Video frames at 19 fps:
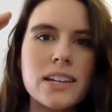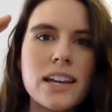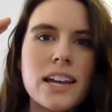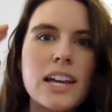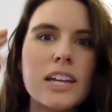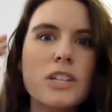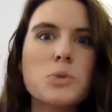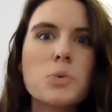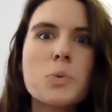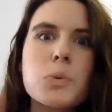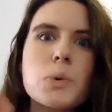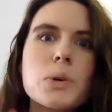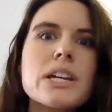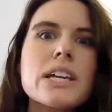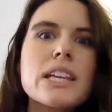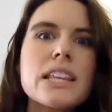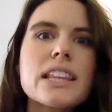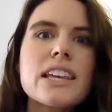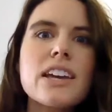it's
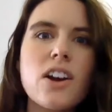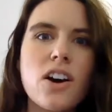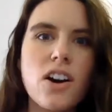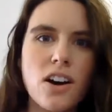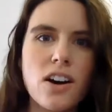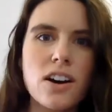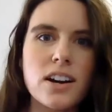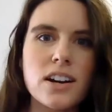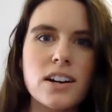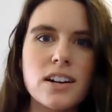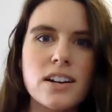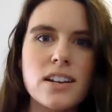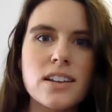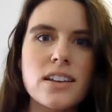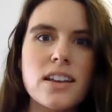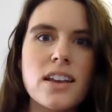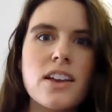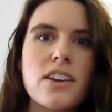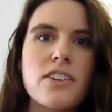really hard
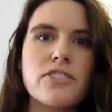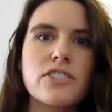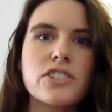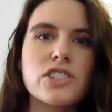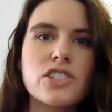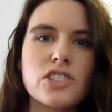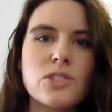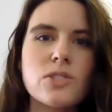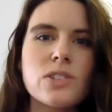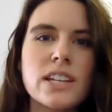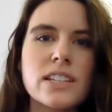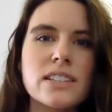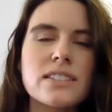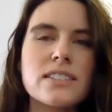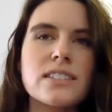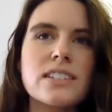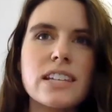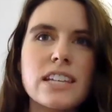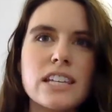for students
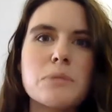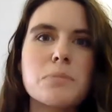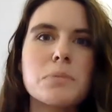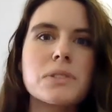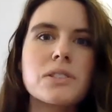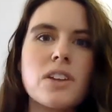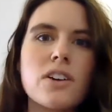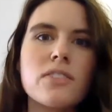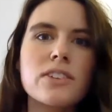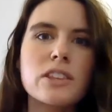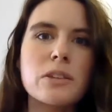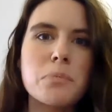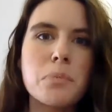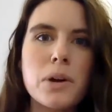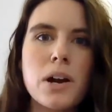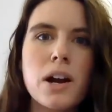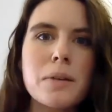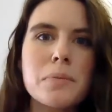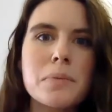to keep solving the
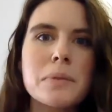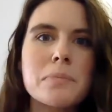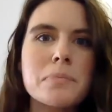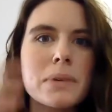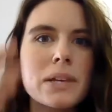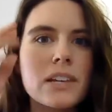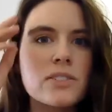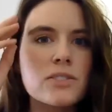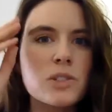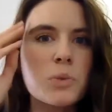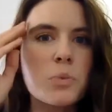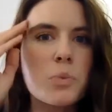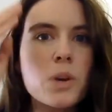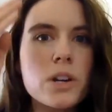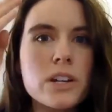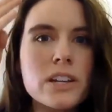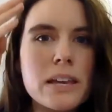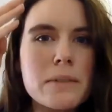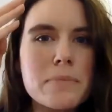problem because their
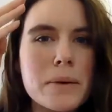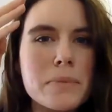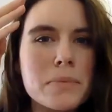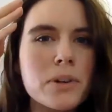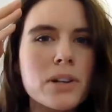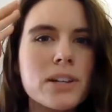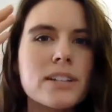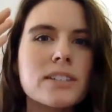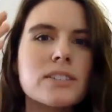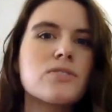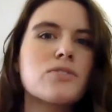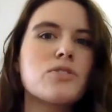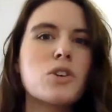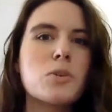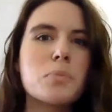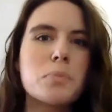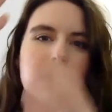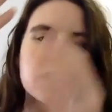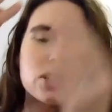working memory is full,
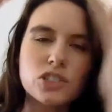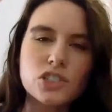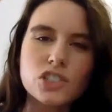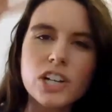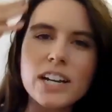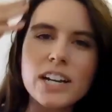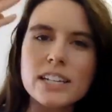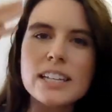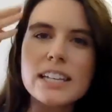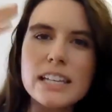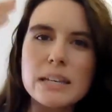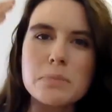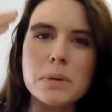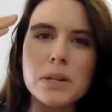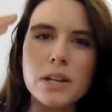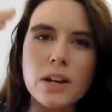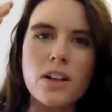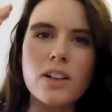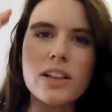but they're trying to keep it
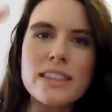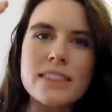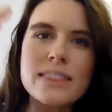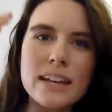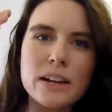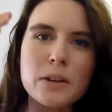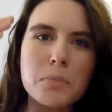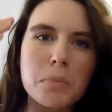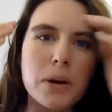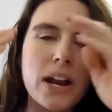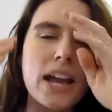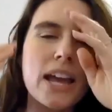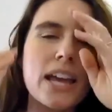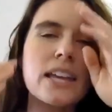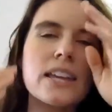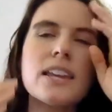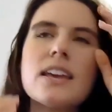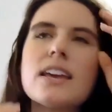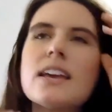all in their brain.